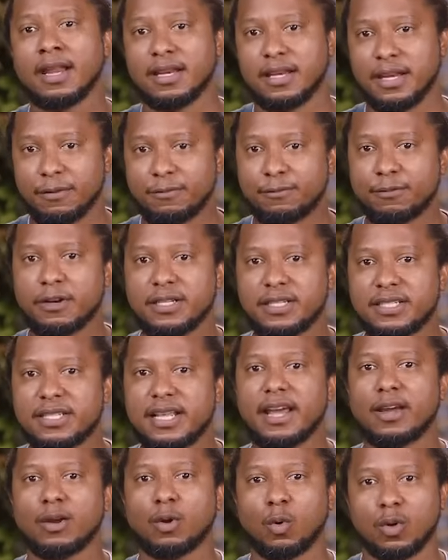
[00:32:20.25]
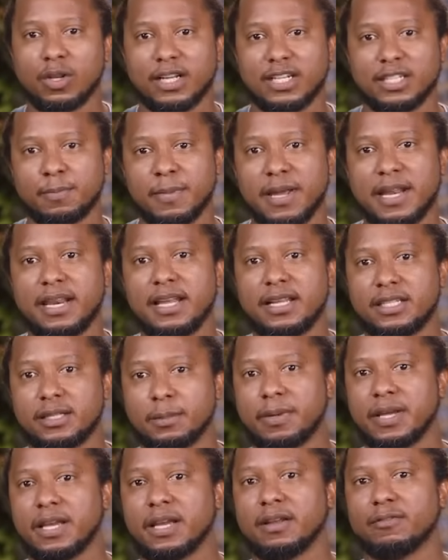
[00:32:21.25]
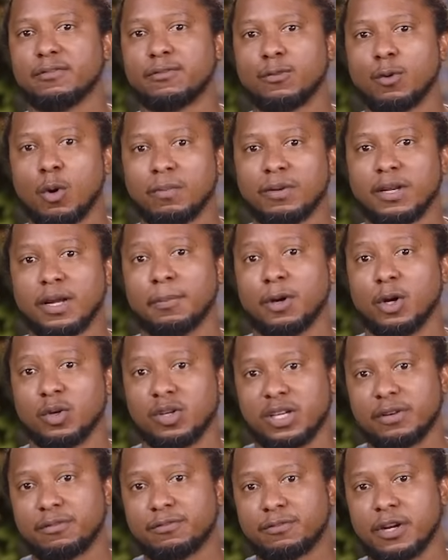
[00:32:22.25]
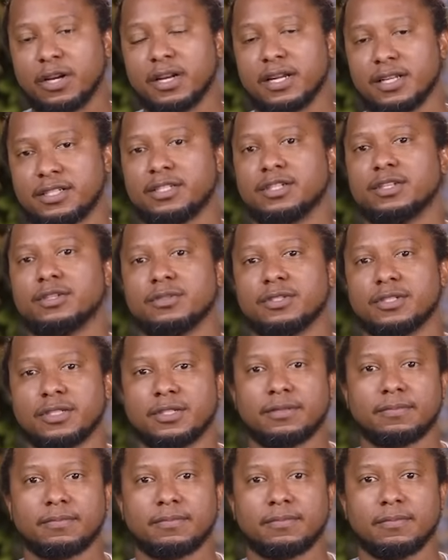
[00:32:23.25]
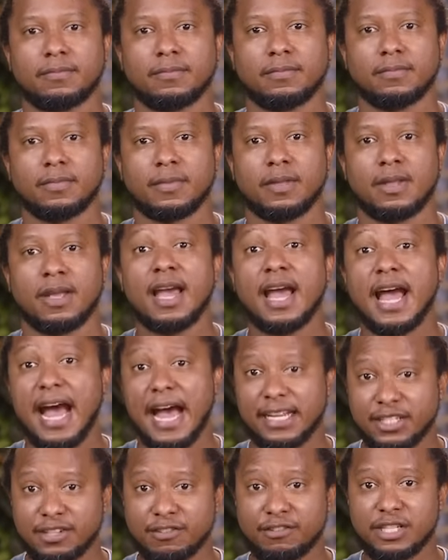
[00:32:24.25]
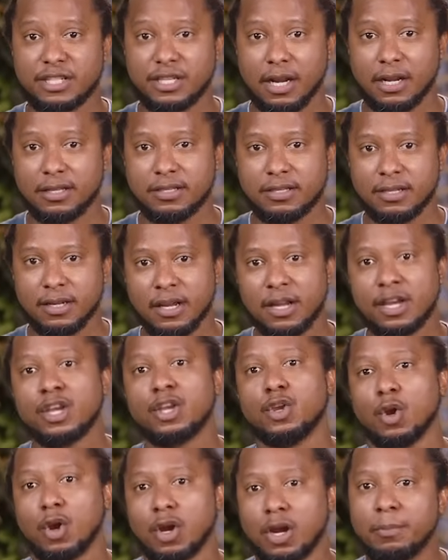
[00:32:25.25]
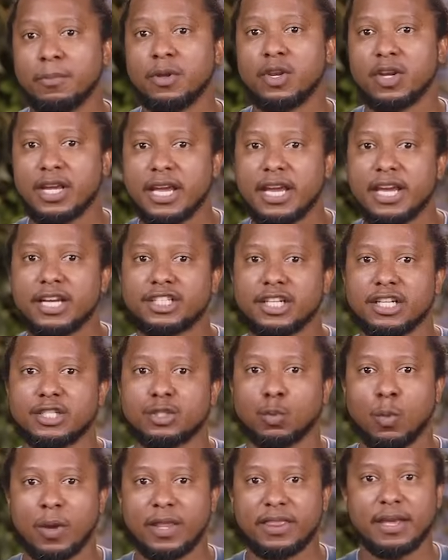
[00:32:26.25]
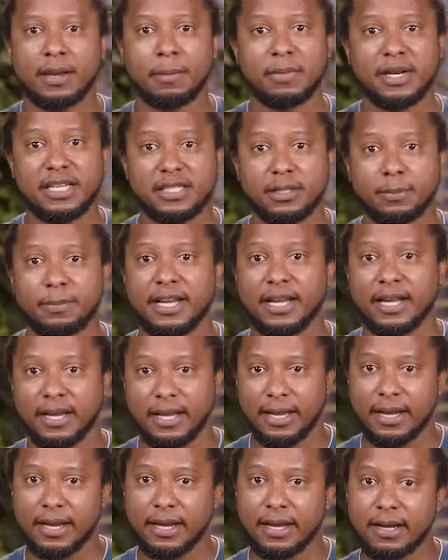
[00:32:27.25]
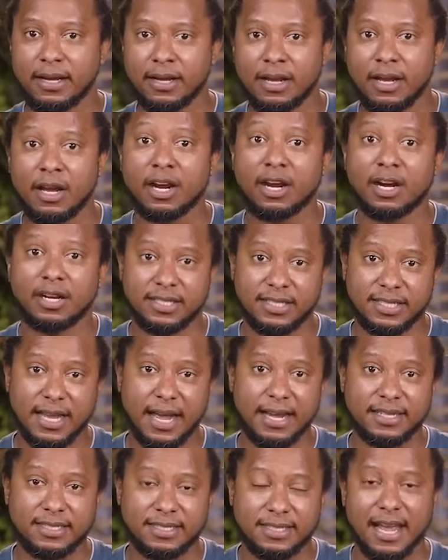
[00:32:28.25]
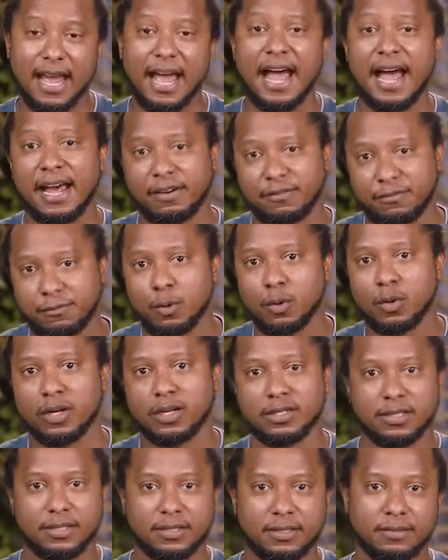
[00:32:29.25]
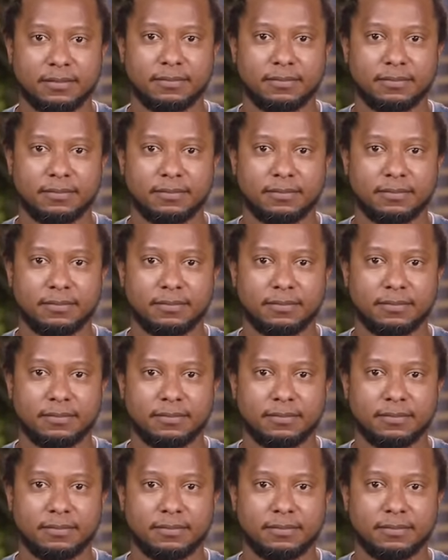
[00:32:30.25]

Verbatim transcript: Different stakeholders may need to be informed about different issues. As a result, your communications with them need to be clear, concise, and focused.